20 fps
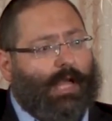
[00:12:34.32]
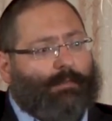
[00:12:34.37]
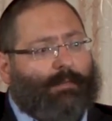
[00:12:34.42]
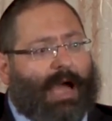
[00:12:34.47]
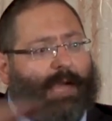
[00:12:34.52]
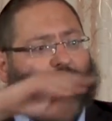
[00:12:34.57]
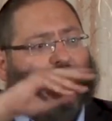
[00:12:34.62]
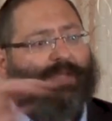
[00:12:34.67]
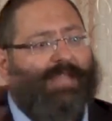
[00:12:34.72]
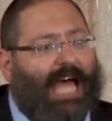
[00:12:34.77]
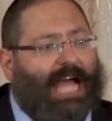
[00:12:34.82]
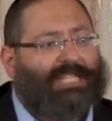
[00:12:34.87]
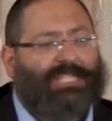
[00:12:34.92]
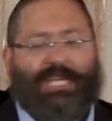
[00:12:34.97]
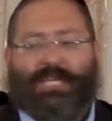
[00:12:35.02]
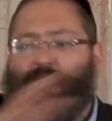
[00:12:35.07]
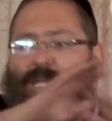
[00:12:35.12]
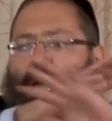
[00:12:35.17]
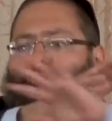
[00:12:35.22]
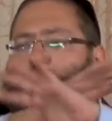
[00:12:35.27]
My
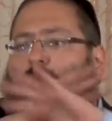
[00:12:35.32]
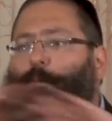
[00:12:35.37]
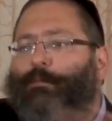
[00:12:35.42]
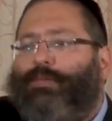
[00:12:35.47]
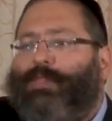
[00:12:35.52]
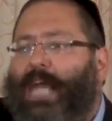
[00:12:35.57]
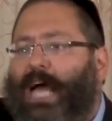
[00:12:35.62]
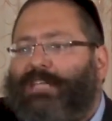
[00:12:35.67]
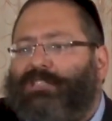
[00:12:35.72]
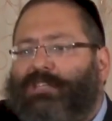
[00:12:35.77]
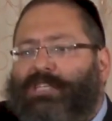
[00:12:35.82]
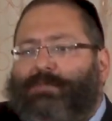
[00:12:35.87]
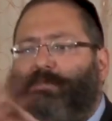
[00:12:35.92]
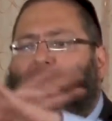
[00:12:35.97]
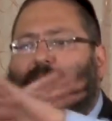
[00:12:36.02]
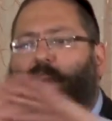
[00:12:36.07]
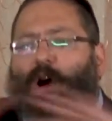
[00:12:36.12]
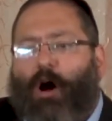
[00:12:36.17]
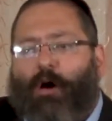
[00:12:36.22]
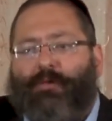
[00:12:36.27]
pledges are no pledges.
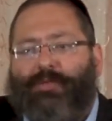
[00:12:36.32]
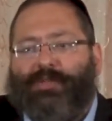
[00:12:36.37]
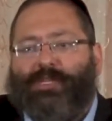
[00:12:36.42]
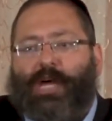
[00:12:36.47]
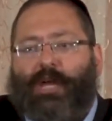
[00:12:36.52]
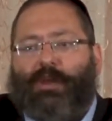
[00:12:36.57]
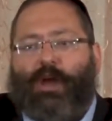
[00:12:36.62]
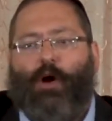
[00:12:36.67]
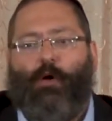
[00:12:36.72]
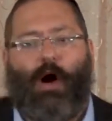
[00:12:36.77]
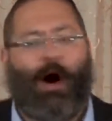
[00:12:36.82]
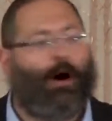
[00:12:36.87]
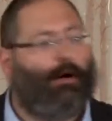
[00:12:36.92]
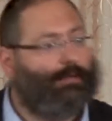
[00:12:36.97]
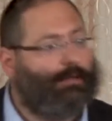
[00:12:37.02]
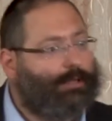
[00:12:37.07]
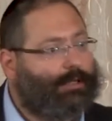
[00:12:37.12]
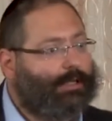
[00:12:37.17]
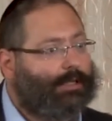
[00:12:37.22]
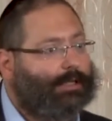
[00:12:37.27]
My oaths are no
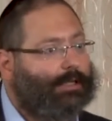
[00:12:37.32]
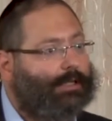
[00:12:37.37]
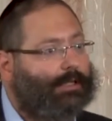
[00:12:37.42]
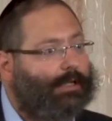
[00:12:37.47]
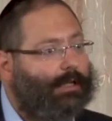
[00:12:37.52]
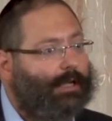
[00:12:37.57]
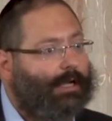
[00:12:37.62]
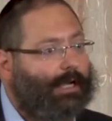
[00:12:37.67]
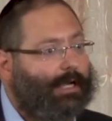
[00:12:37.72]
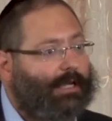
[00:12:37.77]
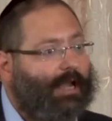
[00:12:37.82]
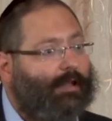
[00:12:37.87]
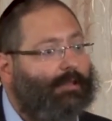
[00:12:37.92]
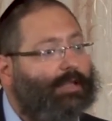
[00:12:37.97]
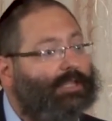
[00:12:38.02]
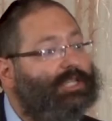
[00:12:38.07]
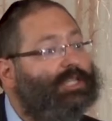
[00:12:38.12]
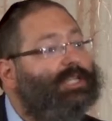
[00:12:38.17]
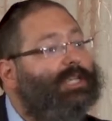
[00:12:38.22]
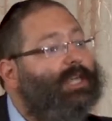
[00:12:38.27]
oaths. Now
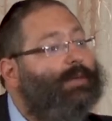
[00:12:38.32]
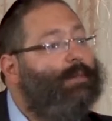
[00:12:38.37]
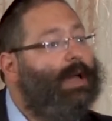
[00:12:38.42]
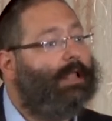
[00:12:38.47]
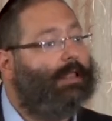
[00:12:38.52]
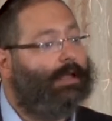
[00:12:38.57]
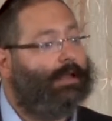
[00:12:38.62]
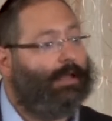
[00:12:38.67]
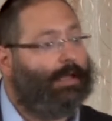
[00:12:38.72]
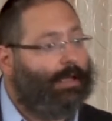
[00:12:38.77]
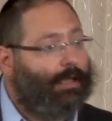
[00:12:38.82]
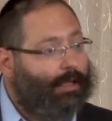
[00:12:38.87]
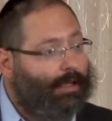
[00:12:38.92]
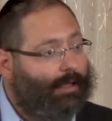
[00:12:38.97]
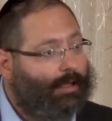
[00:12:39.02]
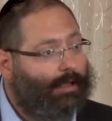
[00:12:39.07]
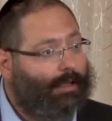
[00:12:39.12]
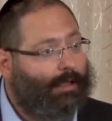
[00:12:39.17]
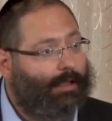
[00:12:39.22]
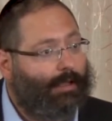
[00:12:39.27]
listen to the melody.
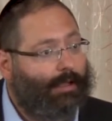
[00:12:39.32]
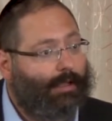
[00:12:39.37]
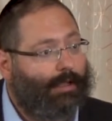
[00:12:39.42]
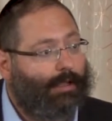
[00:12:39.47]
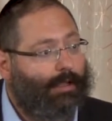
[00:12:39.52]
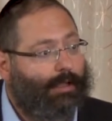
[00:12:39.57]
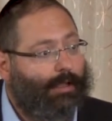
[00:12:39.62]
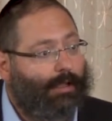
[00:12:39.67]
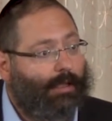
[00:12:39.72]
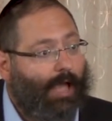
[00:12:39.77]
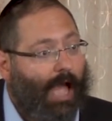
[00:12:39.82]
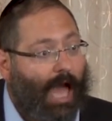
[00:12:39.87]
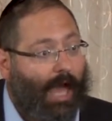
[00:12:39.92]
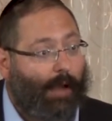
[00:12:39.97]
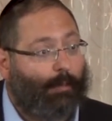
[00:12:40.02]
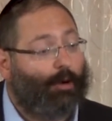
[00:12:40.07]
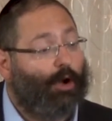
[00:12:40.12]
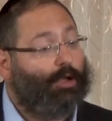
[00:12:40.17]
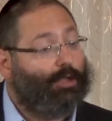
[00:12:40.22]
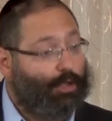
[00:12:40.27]
And
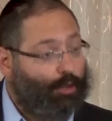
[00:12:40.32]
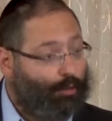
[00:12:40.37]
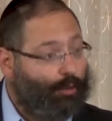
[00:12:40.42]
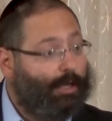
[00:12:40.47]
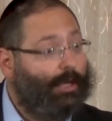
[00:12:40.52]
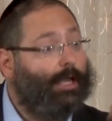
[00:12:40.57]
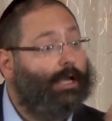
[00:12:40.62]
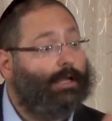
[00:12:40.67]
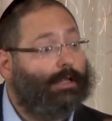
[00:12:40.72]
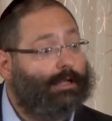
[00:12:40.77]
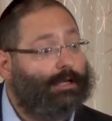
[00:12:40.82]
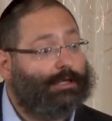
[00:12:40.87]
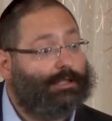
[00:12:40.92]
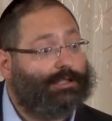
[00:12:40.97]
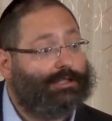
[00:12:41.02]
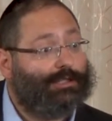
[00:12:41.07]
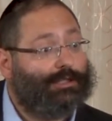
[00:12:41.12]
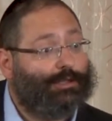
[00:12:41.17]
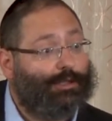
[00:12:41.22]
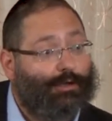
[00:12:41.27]
I'm going to do it in
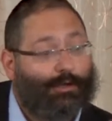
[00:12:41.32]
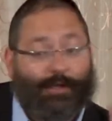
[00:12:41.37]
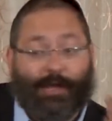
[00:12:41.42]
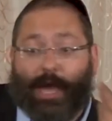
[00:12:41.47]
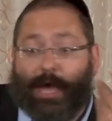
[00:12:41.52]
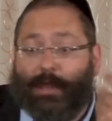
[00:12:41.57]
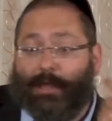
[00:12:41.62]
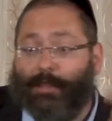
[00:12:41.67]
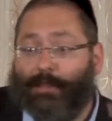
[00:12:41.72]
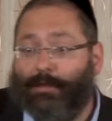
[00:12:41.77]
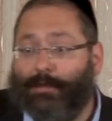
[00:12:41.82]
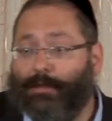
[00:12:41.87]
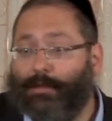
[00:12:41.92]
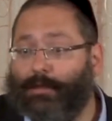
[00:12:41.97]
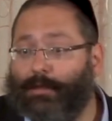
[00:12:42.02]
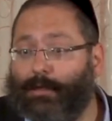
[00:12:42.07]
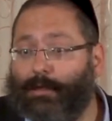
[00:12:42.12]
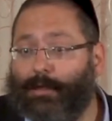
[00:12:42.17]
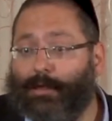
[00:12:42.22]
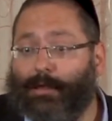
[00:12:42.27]
English so you'll get
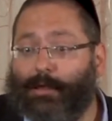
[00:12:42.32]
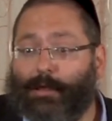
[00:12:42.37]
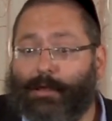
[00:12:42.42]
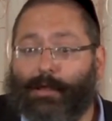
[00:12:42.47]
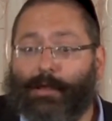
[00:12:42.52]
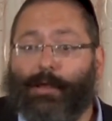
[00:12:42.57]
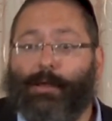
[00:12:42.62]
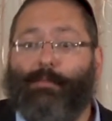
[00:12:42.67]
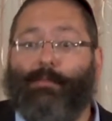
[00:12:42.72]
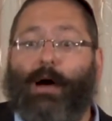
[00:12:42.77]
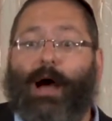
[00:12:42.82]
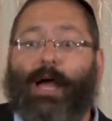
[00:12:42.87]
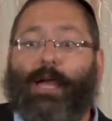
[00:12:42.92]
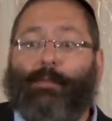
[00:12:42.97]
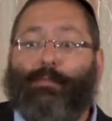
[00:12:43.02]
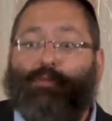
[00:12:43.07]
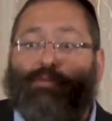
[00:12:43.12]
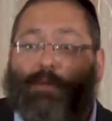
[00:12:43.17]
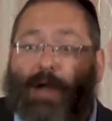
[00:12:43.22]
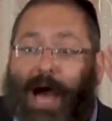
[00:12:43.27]
it. My
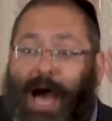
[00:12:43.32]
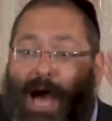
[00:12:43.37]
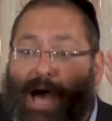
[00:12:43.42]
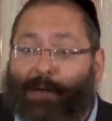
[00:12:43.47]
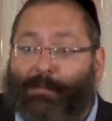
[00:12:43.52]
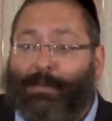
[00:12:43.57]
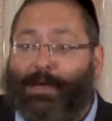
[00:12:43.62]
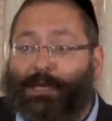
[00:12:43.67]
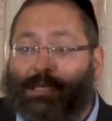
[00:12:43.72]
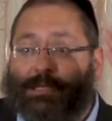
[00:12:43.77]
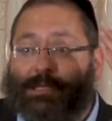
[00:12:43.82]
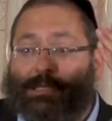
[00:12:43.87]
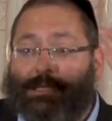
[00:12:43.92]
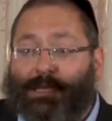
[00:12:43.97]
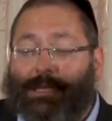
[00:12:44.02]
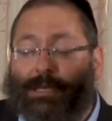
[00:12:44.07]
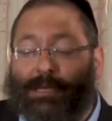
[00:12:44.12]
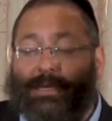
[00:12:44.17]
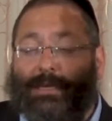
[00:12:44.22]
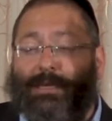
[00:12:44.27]

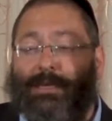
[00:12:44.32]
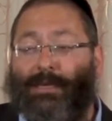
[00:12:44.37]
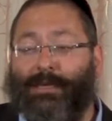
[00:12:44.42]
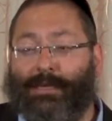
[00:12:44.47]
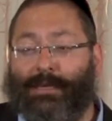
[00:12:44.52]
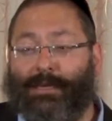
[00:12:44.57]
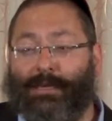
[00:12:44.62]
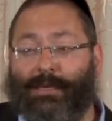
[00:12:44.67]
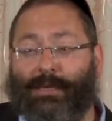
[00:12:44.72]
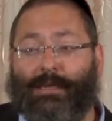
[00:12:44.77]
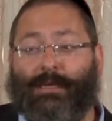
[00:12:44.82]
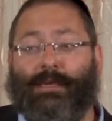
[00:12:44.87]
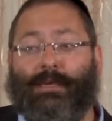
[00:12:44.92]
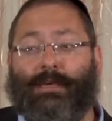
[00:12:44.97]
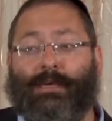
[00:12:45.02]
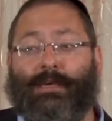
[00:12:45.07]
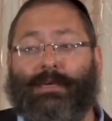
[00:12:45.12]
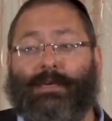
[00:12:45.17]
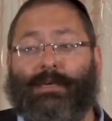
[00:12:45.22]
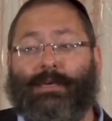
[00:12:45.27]

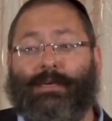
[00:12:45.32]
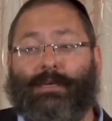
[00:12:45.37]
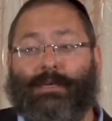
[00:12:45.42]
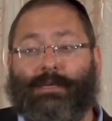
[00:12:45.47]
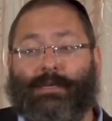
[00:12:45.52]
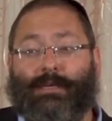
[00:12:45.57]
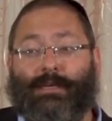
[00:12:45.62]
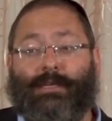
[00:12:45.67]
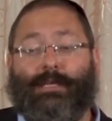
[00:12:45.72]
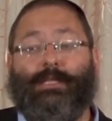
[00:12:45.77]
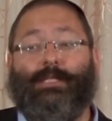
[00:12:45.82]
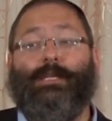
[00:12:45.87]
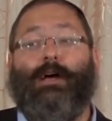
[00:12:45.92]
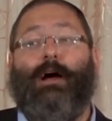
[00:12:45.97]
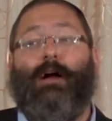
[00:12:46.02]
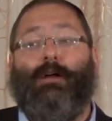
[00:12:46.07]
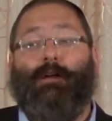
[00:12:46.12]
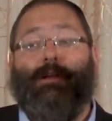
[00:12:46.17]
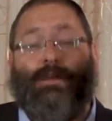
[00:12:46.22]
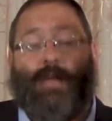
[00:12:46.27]
promises
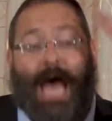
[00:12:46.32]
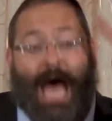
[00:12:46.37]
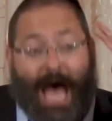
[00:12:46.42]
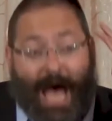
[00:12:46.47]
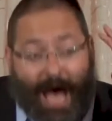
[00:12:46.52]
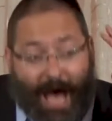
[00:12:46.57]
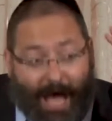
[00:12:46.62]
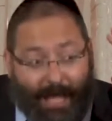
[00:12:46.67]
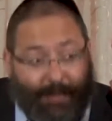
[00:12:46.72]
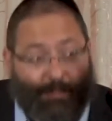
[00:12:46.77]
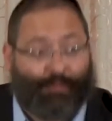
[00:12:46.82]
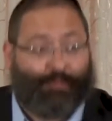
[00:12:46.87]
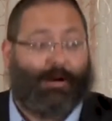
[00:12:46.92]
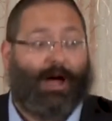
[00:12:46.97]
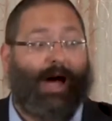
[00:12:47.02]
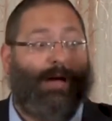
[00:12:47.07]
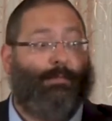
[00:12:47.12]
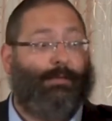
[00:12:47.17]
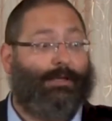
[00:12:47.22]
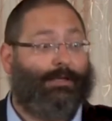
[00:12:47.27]
are not
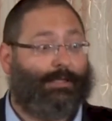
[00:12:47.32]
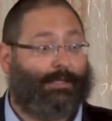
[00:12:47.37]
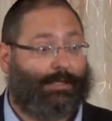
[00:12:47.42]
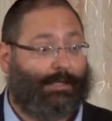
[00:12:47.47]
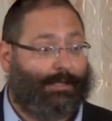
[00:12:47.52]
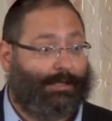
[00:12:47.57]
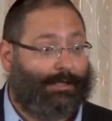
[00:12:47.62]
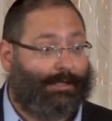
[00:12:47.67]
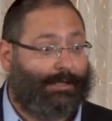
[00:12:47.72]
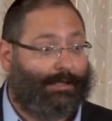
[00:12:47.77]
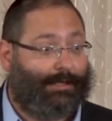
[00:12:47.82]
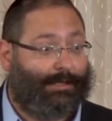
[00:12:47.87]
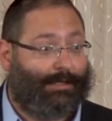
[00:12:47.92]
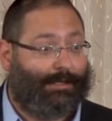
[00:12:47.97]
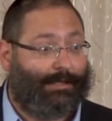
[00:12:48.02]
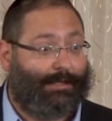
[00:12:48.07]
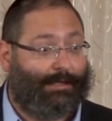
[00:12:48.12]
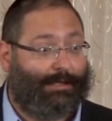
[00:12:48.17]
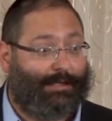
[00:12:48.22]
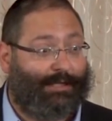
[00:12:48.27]

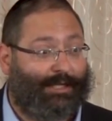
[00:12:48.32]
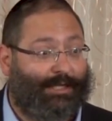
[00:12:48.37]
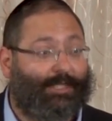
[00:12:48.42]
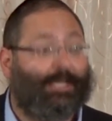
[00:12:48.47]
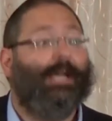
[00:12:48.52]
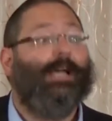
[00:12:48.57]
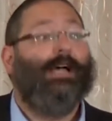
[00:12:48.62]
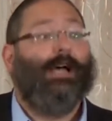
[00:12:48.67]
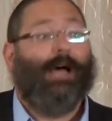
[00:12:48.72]
promises.